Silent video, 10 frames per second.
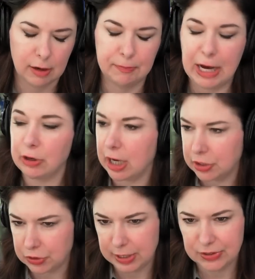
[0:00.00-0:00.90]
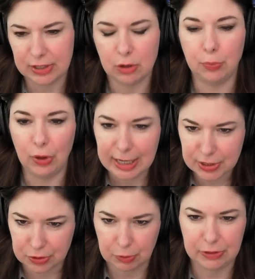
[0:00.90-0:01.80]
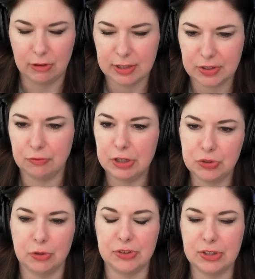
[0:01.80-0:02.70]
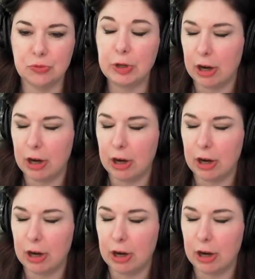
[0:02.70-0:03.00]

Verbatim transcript: about countries that are blessed with lots of resources,